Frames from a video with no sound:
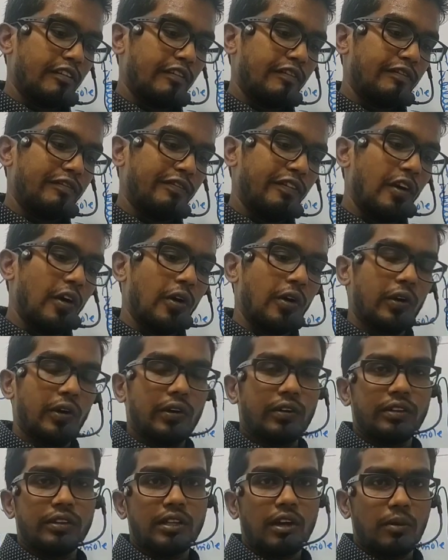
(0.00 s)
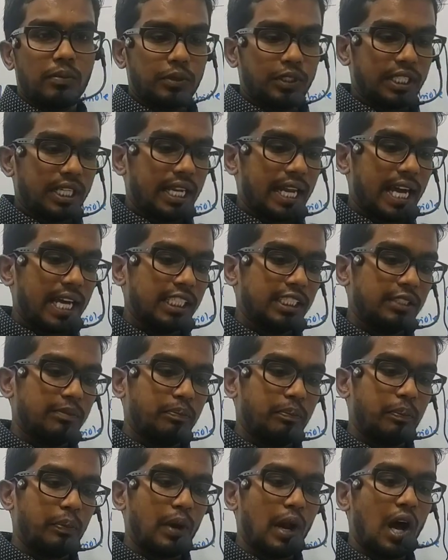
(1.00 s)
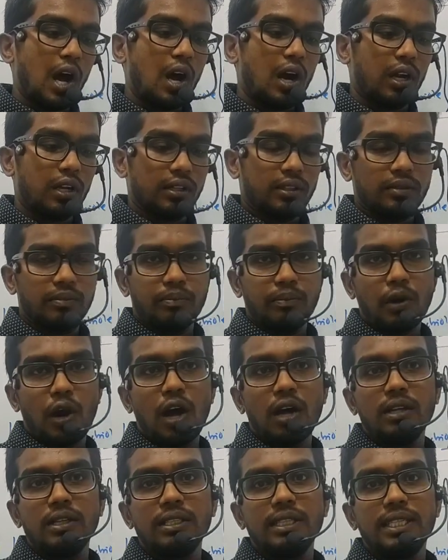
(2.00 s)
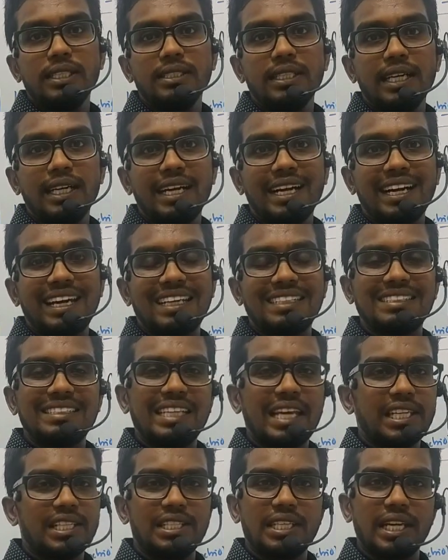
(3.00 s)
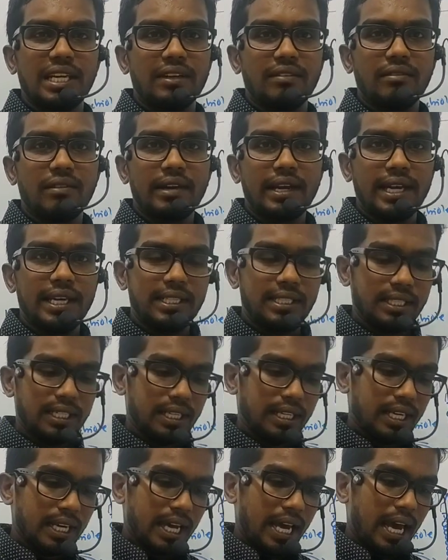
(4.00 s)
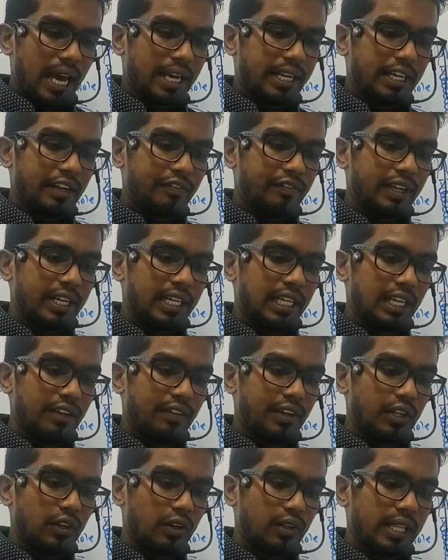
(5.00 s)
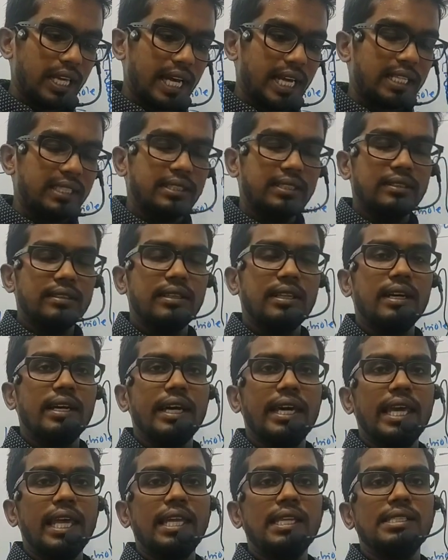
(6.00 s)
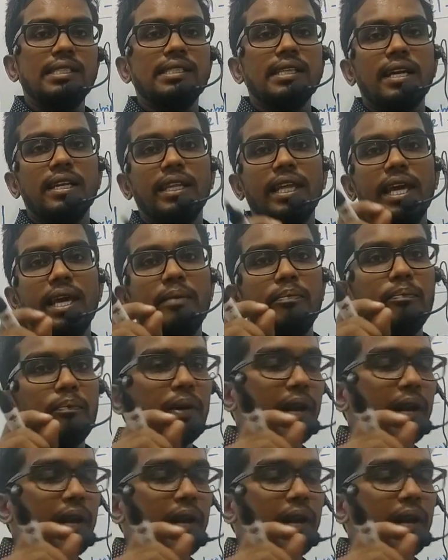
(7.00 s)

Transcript: 4 option as prawn. Prawn is a crustacean, right? And definitely we know that the gills are the